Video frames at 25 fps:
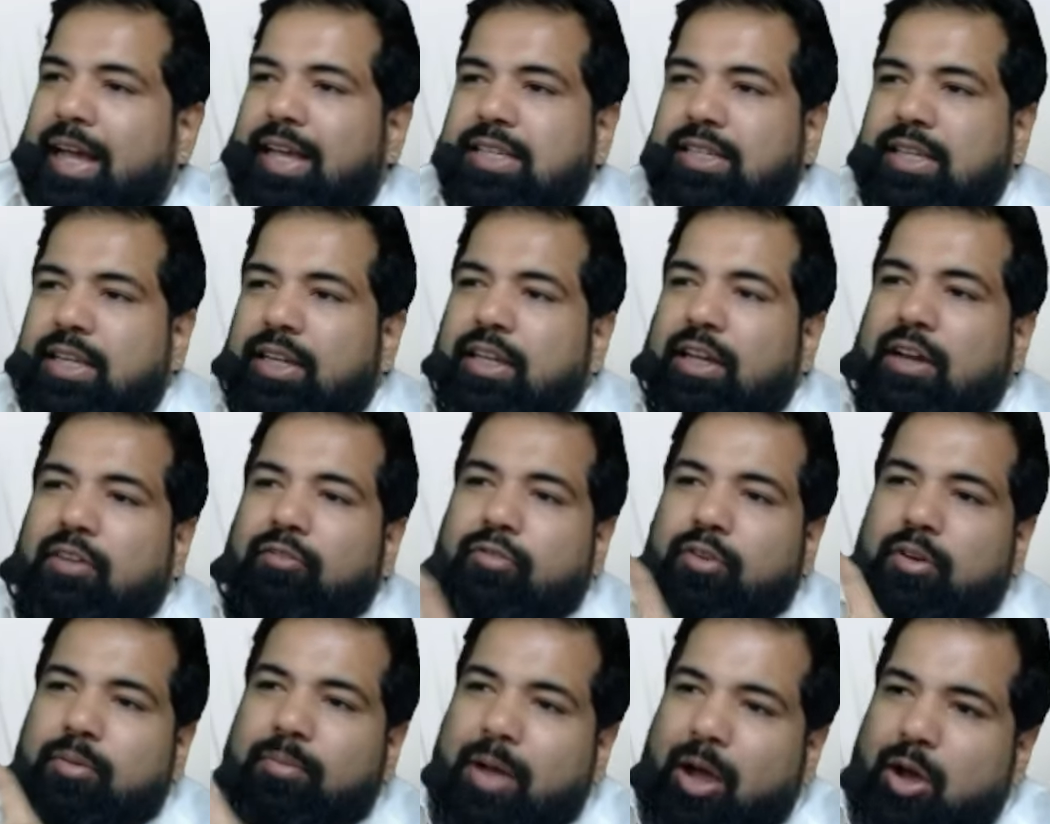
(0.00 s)
Guys,
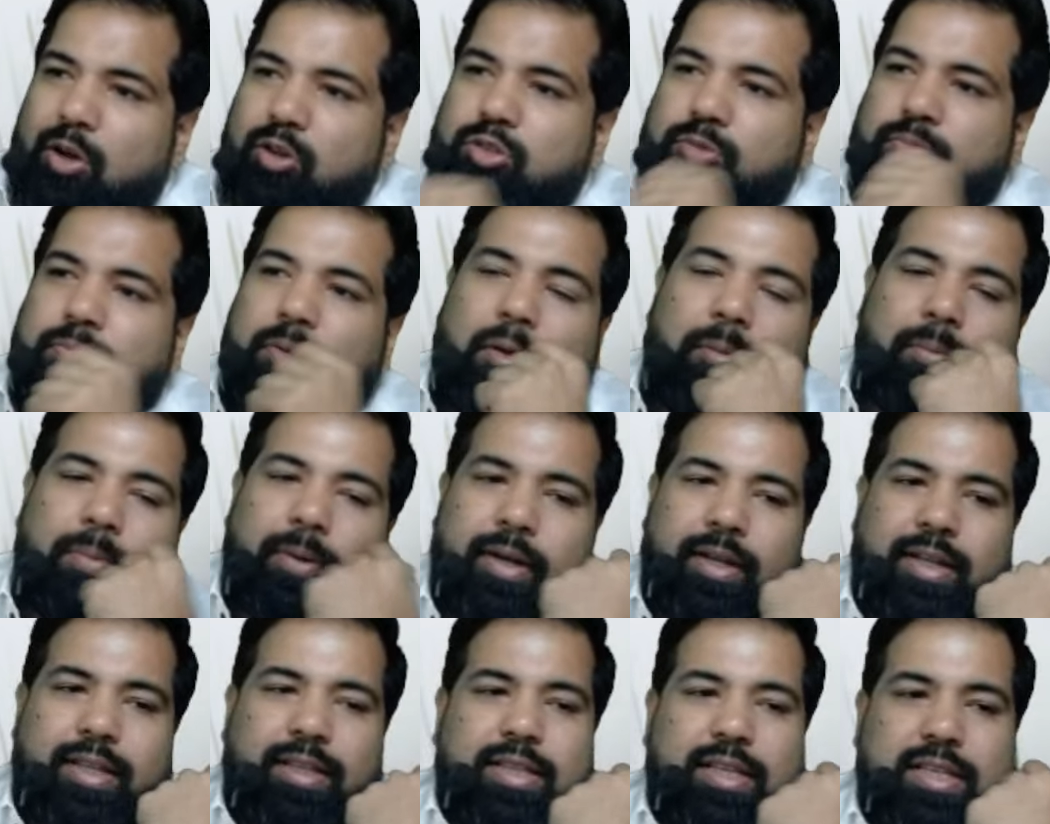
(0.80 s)
income from house
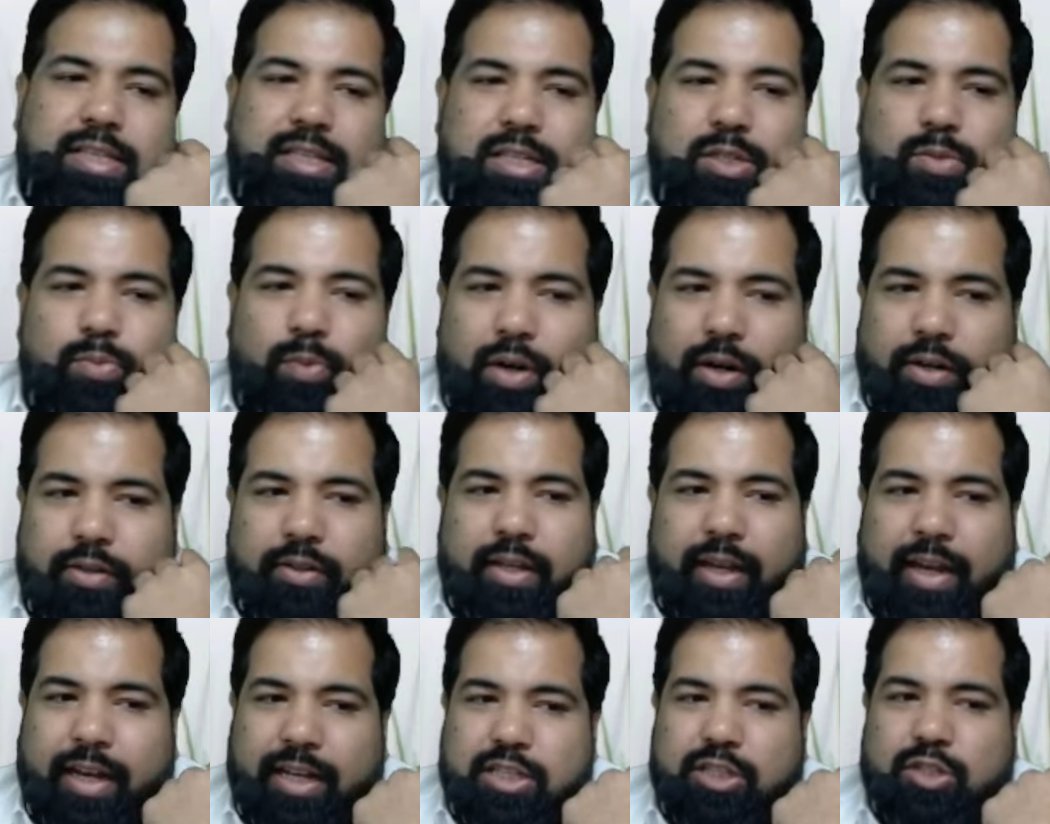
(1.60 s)
property, this is one
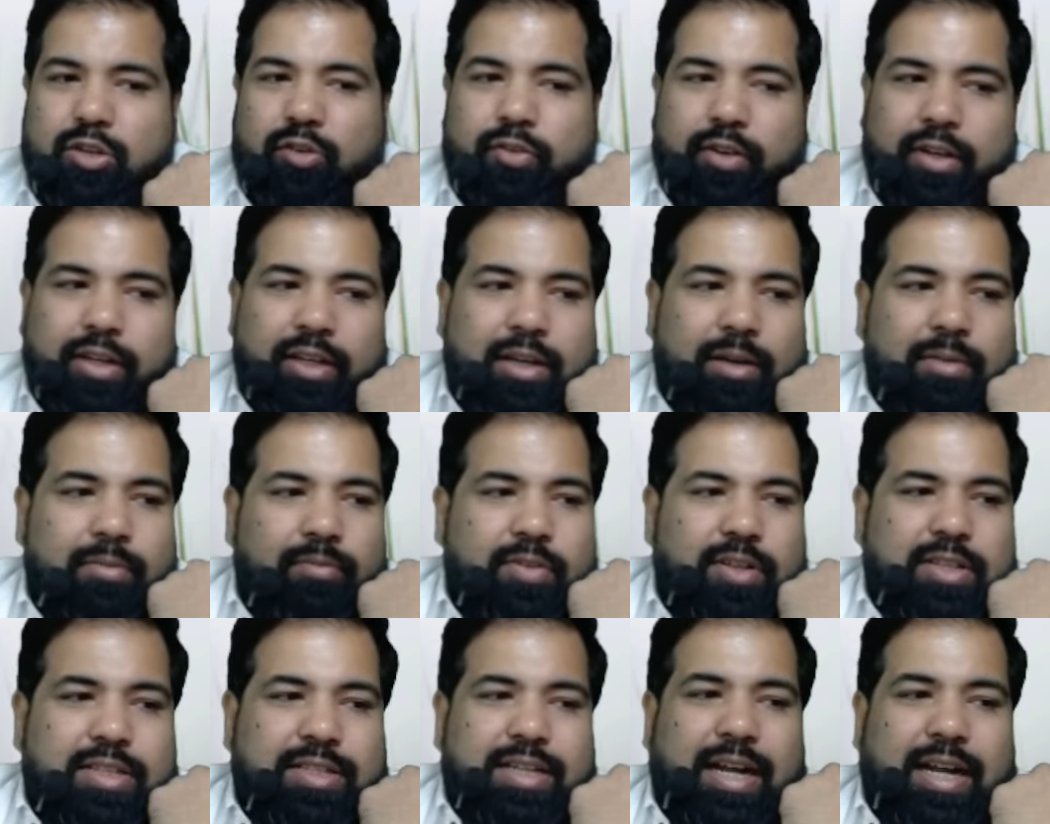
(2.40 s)
of the heads of
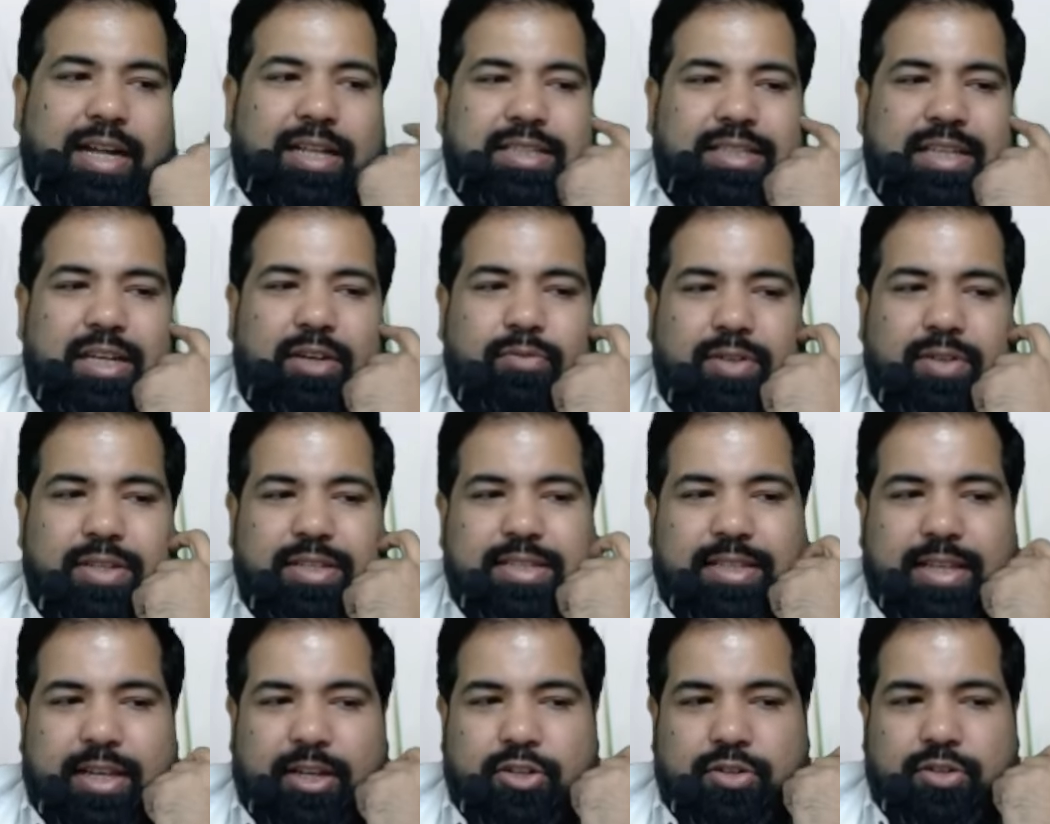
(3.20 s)
income, which starts at
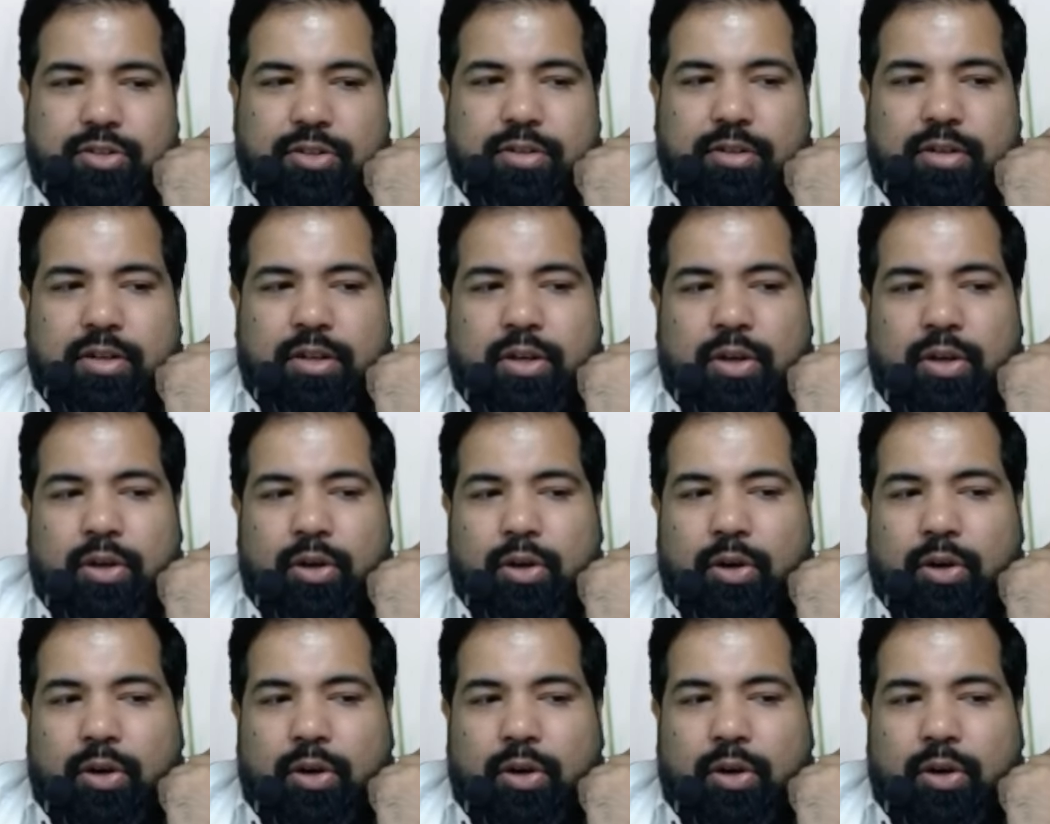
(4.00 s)
which section?